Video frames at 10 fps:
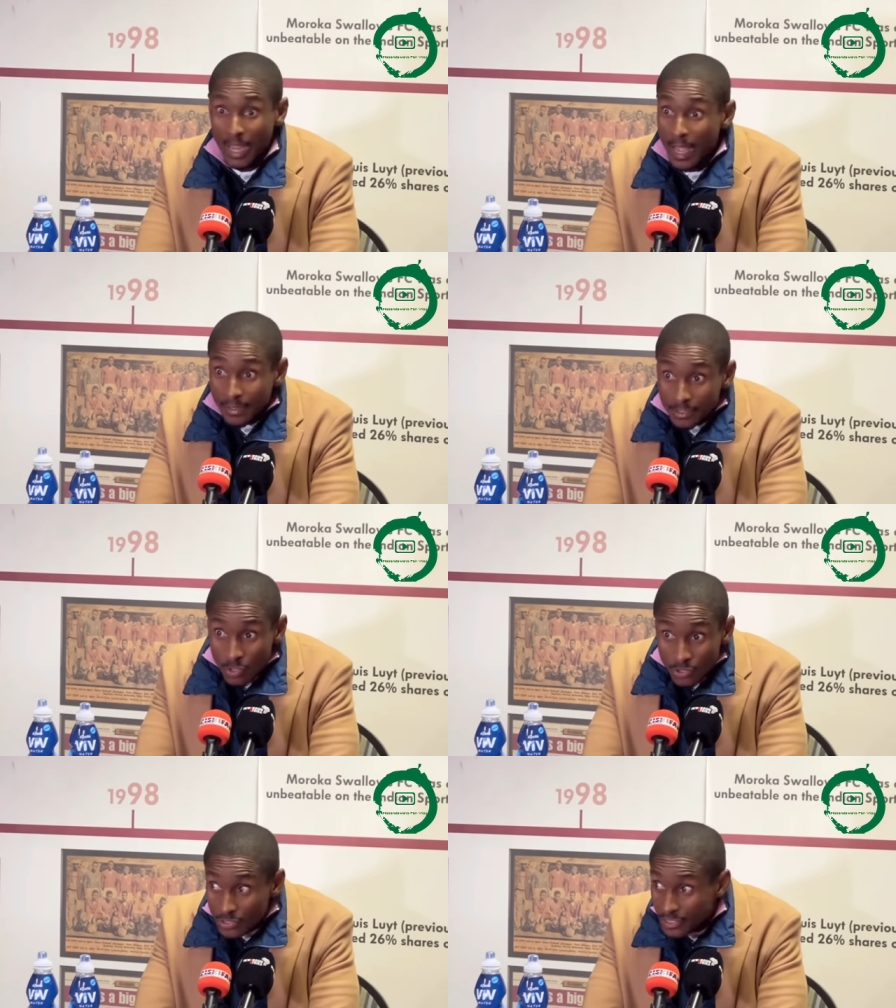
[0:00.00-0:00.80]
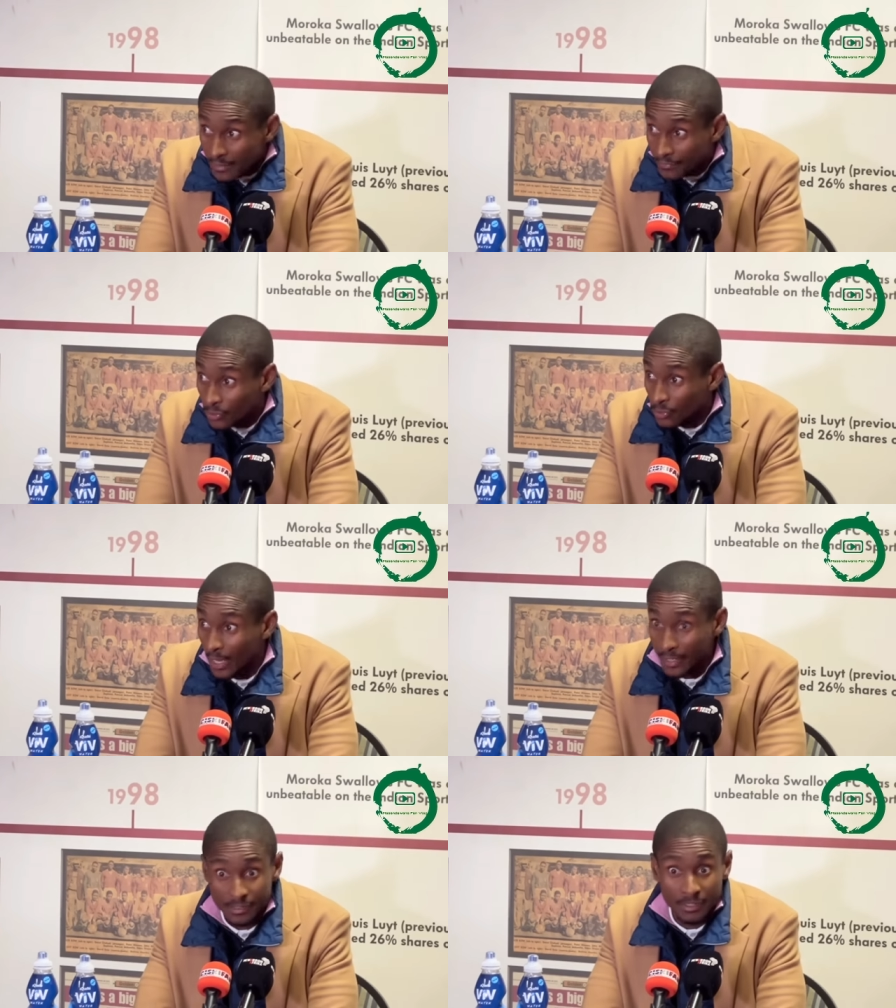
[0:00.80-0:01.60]
And it's also sad for you
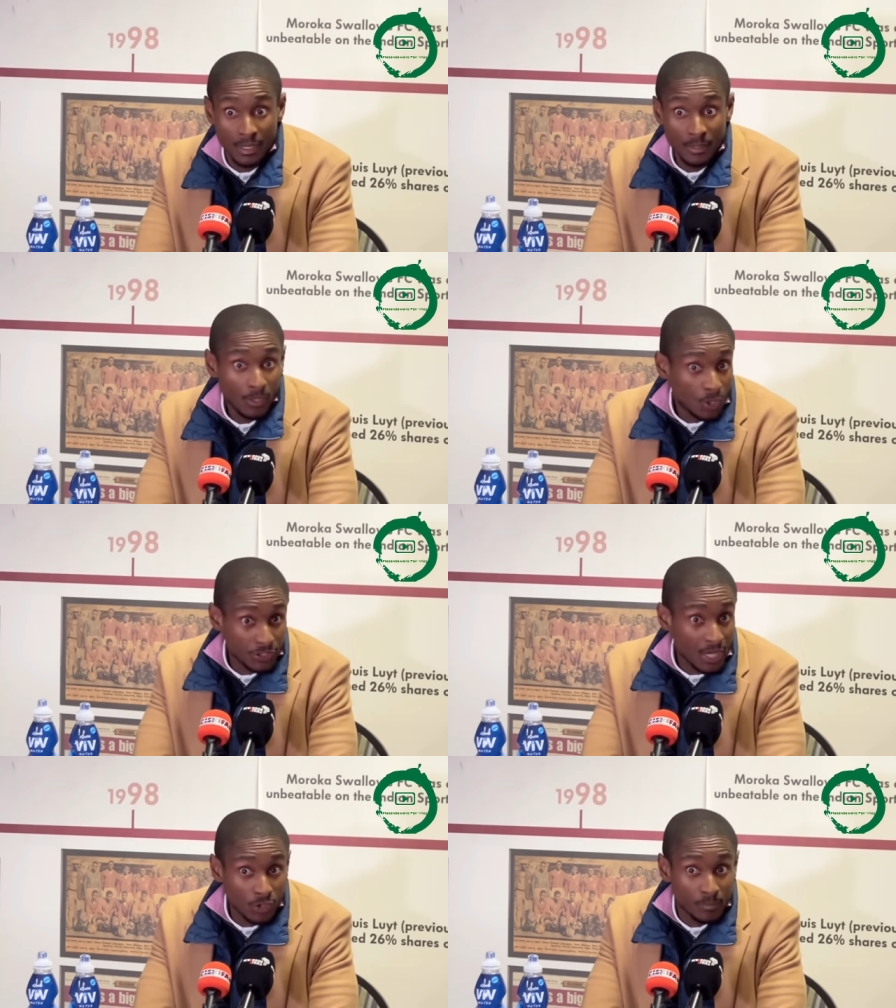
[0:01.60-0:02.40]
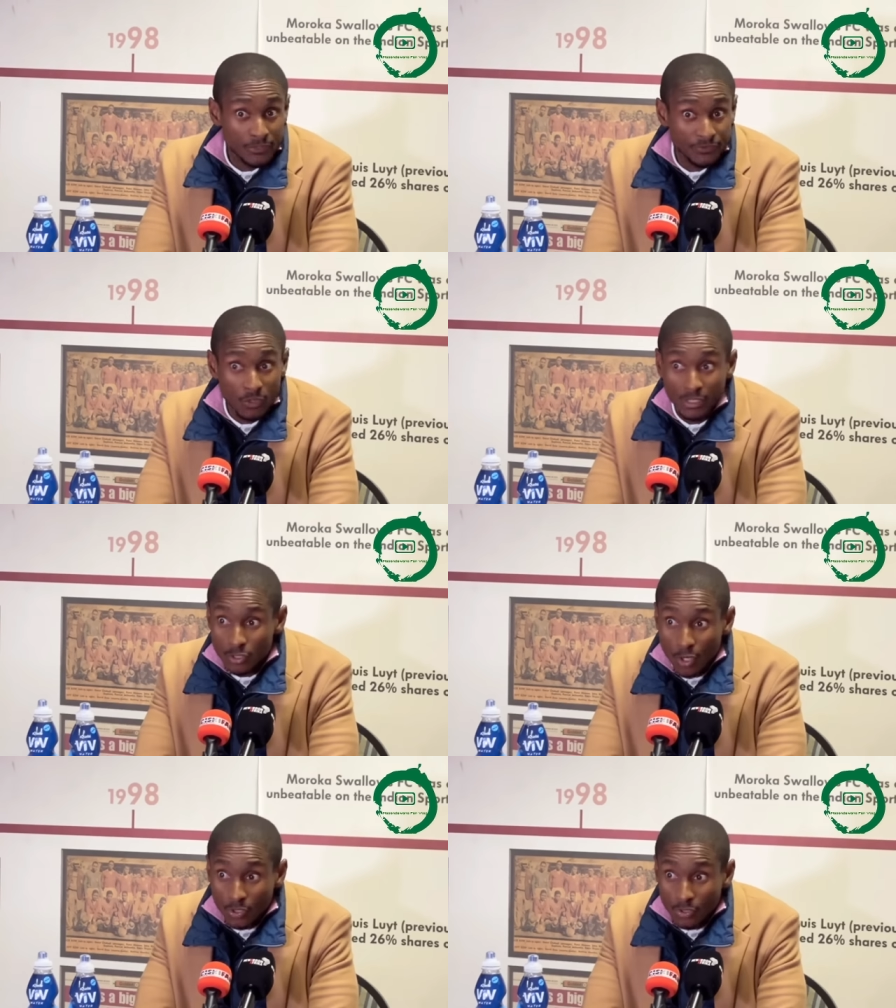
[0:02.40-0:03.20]
guys because now you must focus
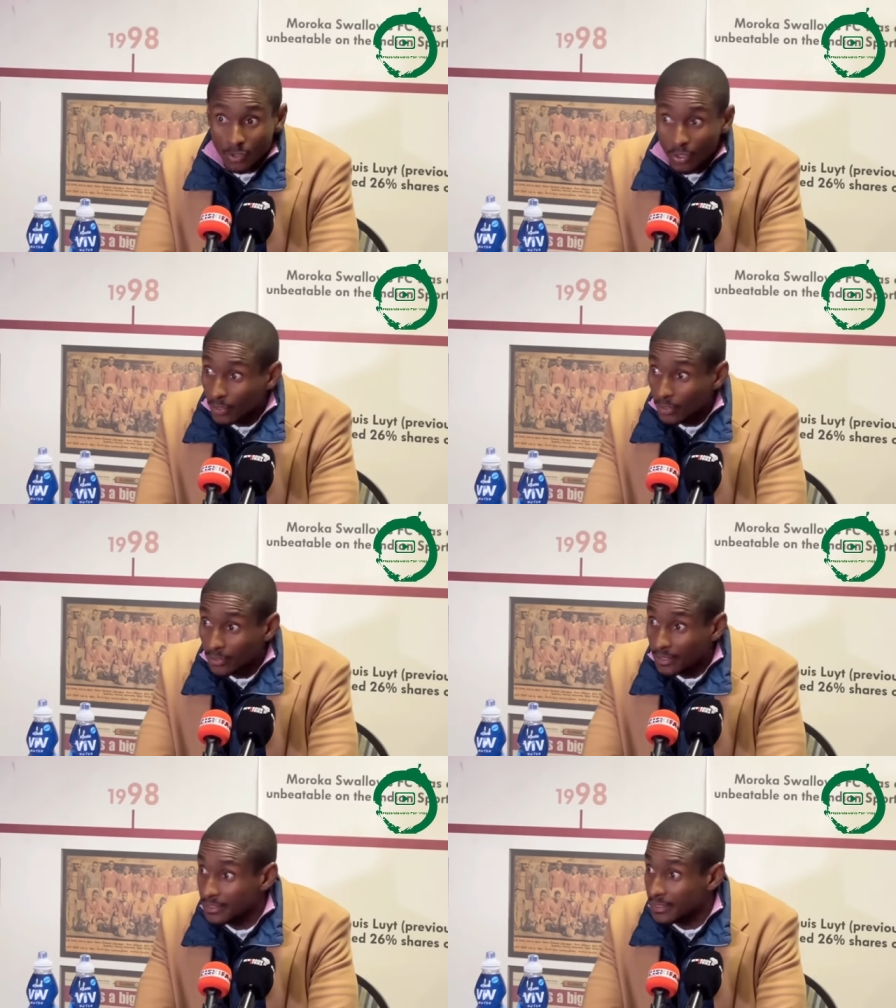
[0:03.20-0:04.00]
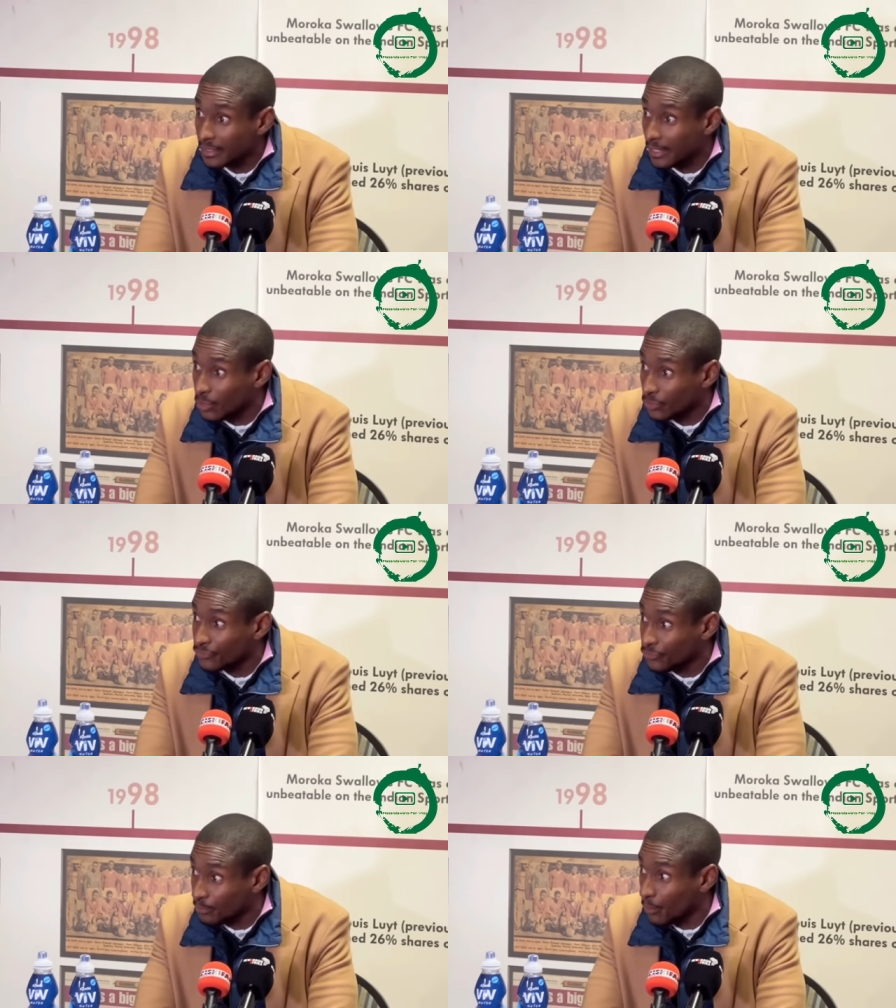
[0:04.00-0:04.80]
on, on things that are not
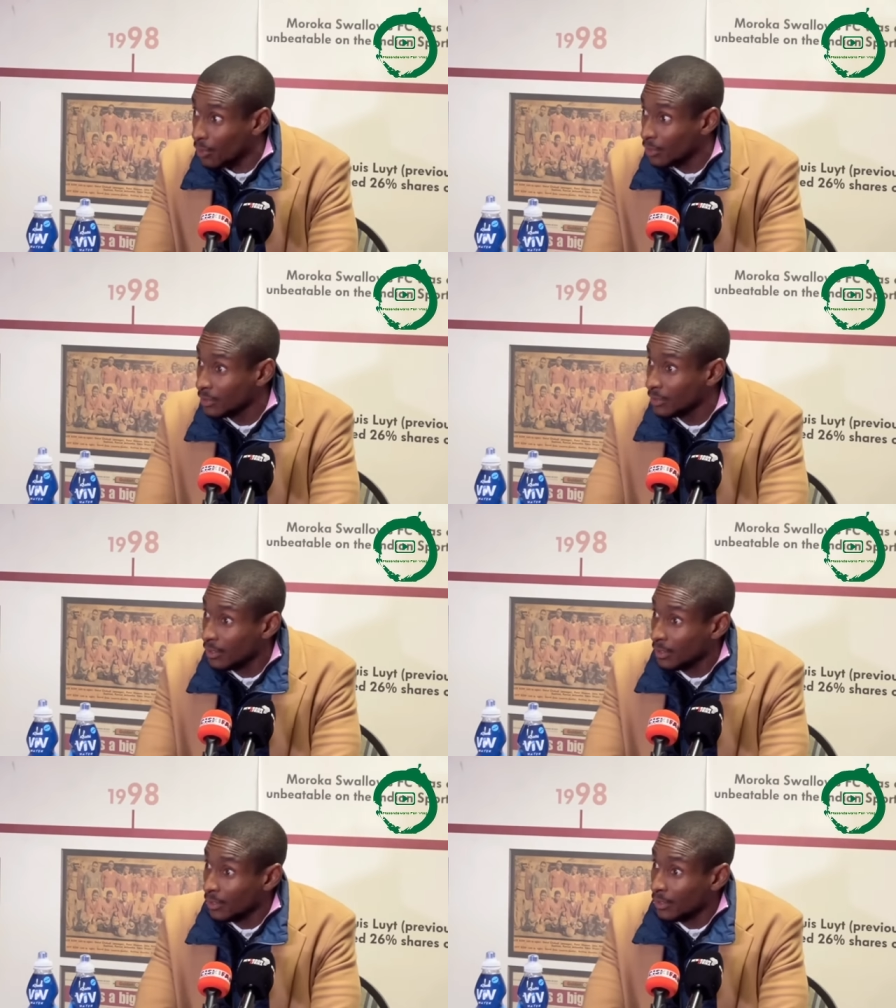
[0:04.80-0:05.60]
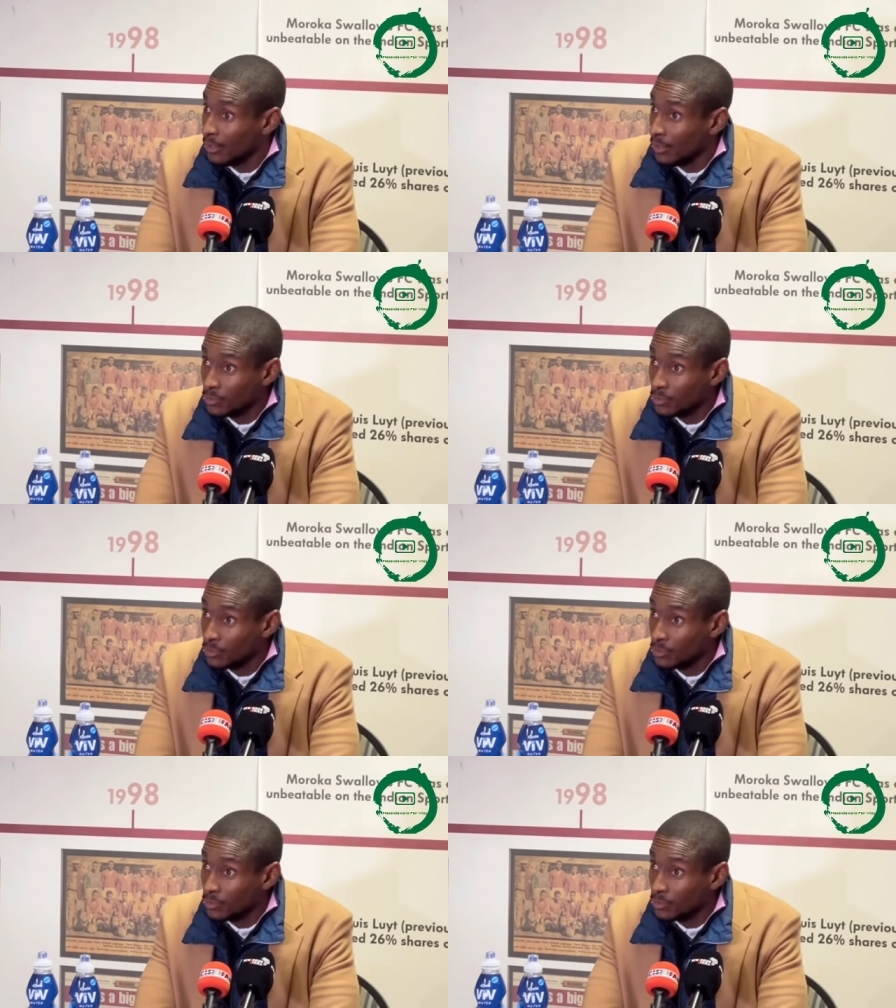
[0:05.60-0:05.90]
football. So